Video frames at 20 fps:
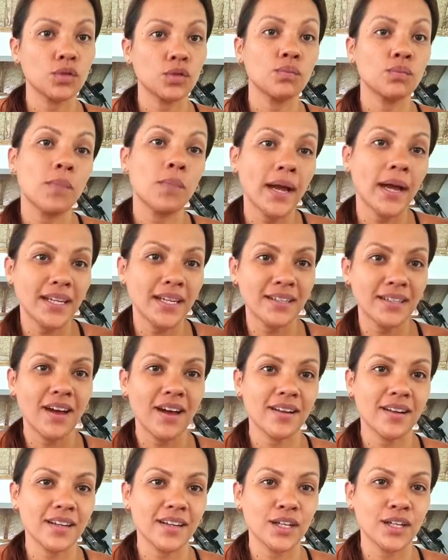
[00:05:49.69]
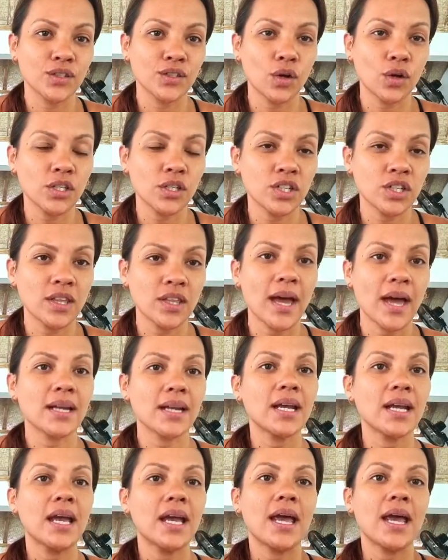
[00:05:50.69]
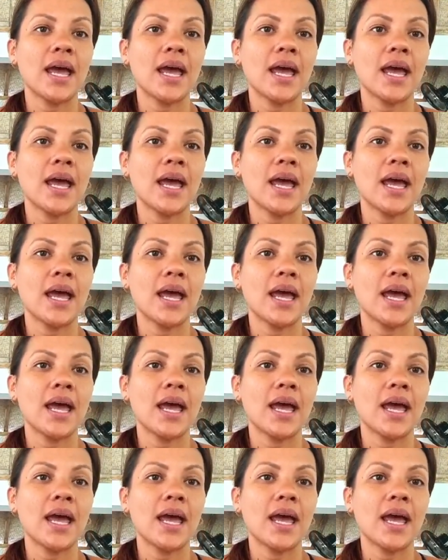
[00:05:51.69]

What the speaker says: You might not acknowledge that,